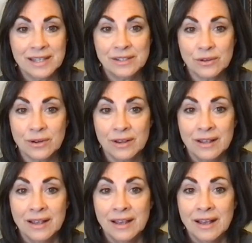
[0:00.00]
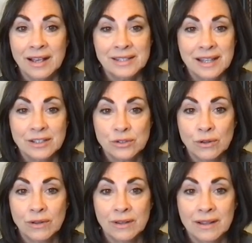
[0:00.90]
These are
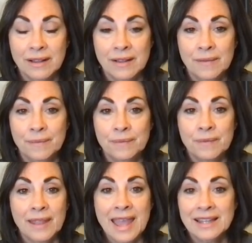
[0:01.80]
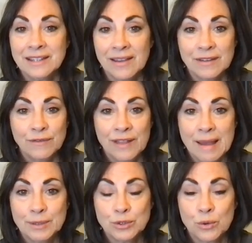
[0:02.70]
essential
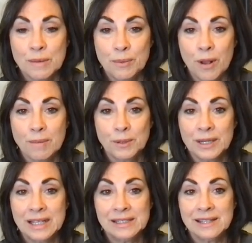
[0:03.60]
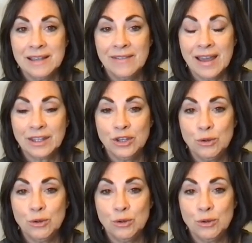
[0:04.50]
anti-inflammatory properties in that